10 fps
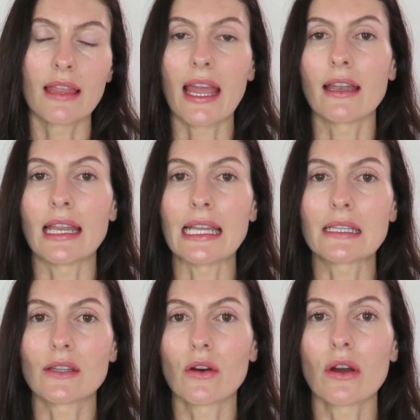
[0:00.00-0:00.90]
then
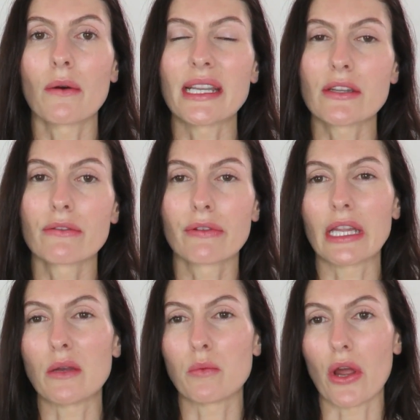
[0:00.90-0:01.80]
it's not going to
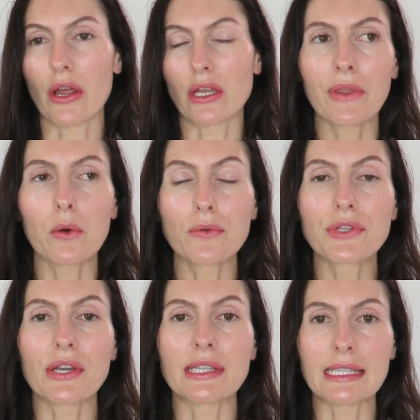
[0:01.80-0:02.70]
really work.
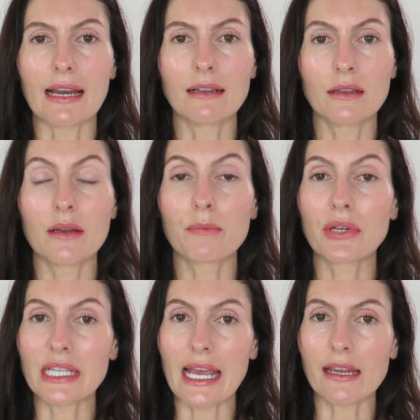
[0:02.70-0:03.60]
Also, sun
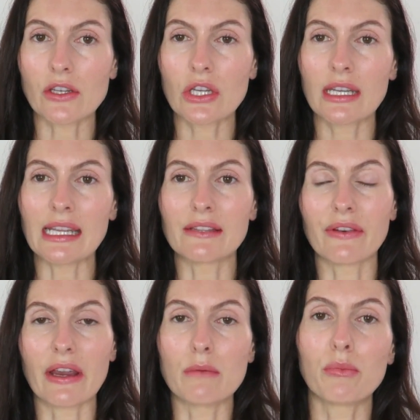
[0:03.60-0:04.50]
protection is
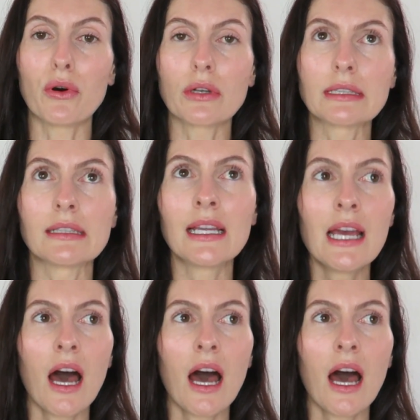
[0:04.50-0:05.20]
very important.